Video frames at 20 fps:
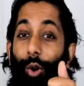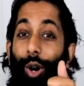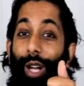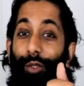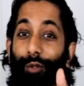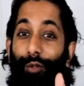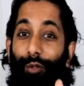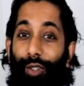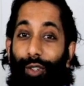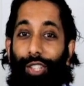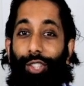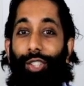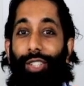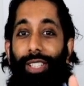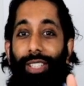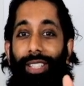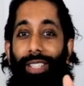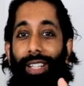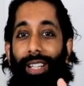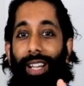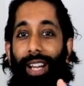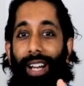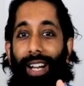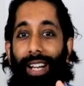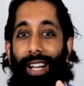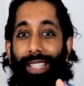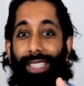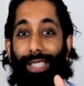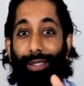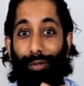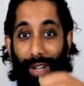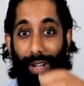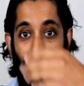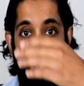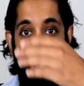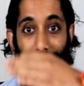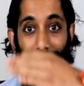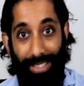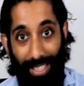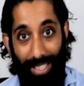efficient
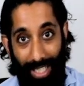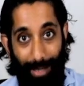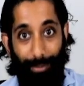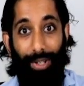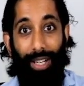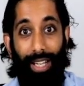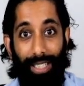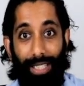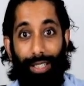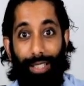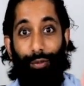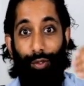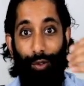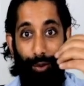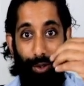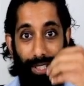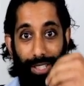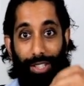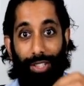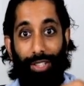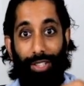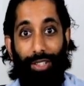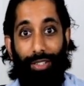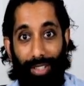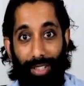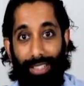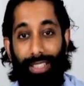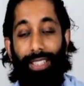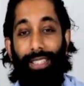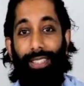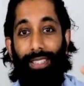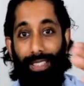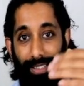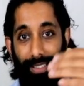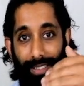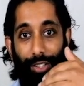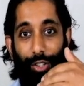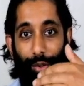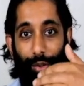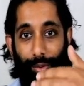development timeline if you integrate this,
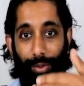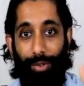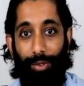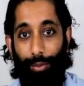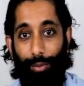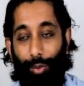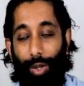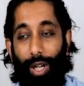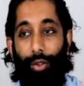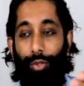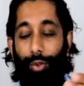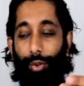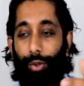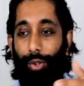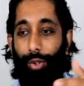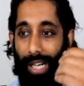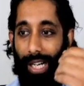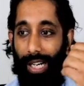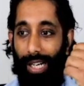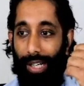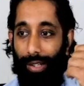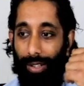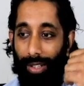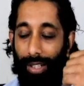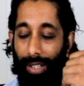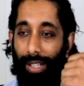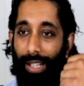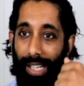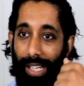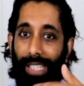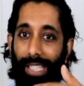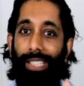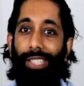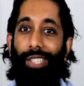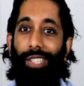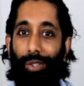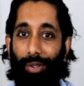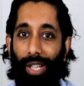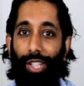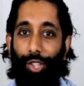well thought out
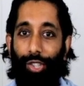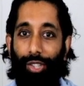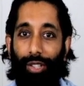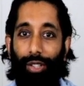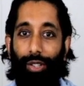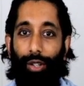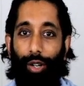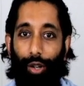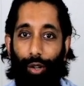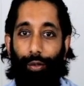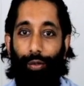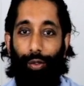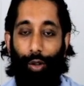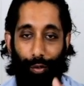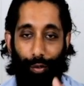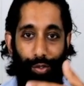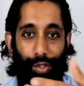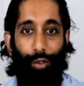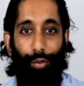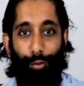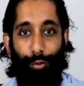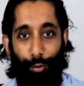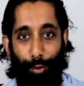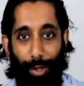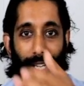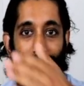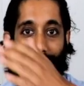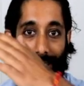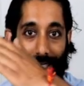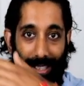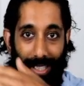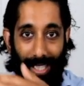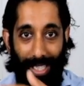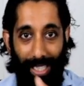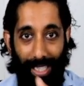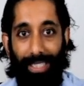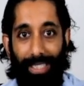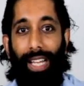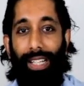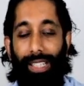integration of software
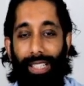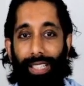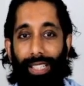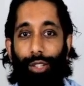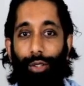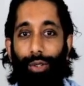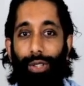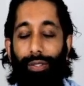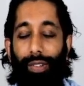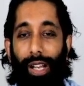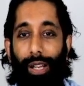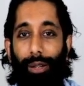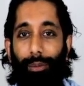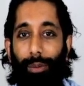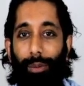in that clinical development